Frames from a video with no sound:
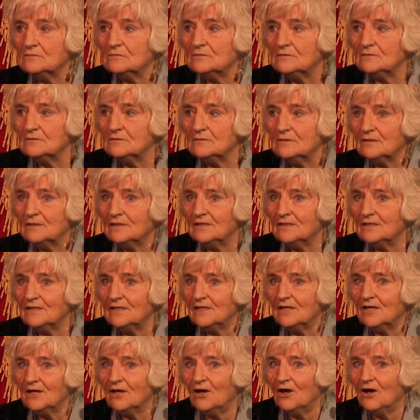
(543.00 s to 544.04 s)

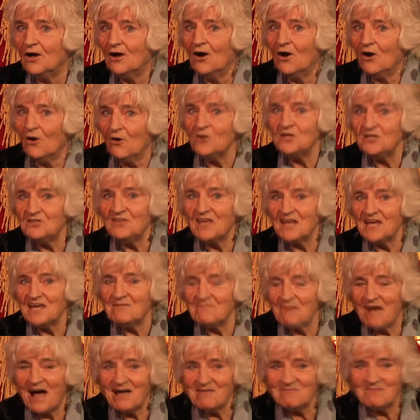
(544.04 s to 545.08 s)
Shakespeare Who do you think it
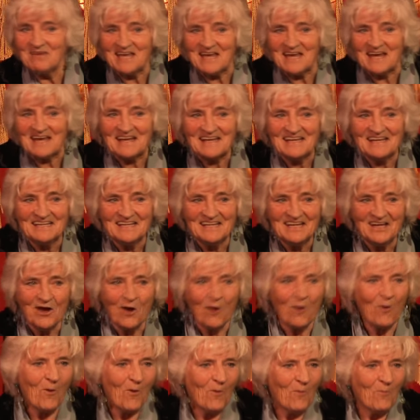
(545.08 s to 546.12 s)
might be?
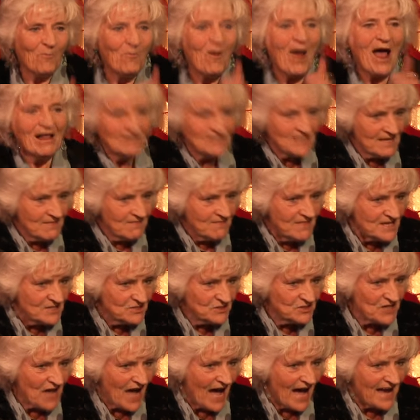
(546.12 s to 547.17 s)
Shakespeare. Well done this
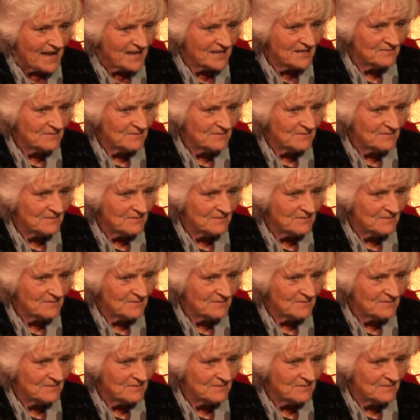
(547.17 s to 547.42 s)
side.